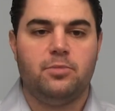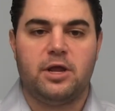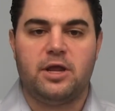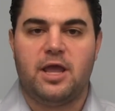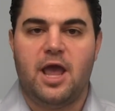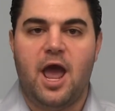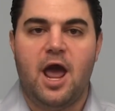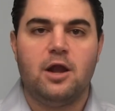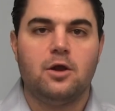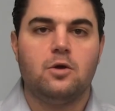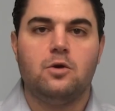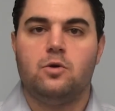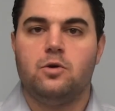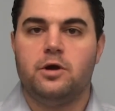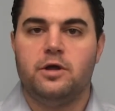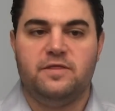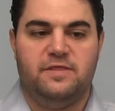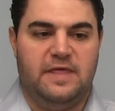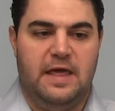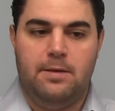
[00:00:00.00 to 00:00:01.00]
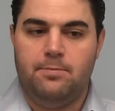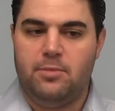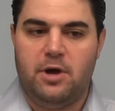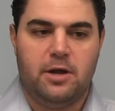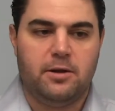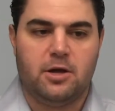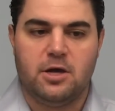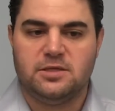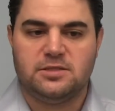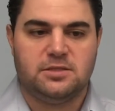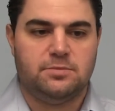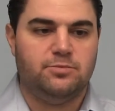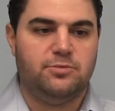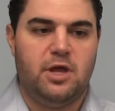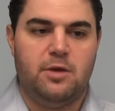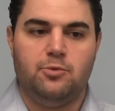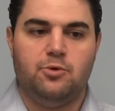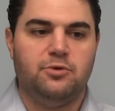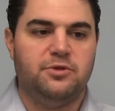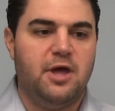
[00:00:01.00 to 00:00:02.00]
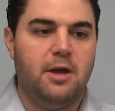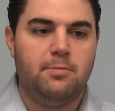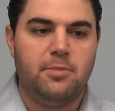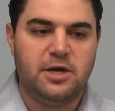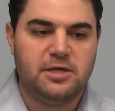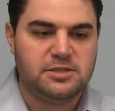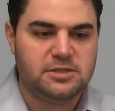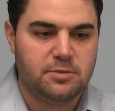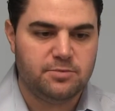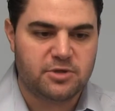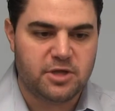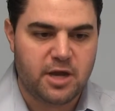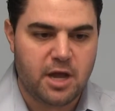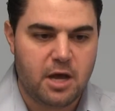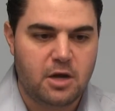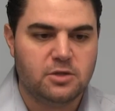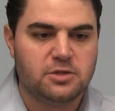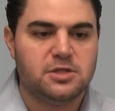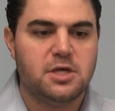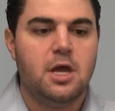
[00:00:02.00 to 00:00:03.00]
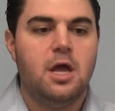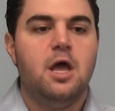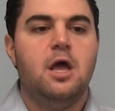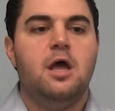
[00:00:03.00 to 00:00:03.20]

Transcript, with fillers: by category, then by custom label, then by something else,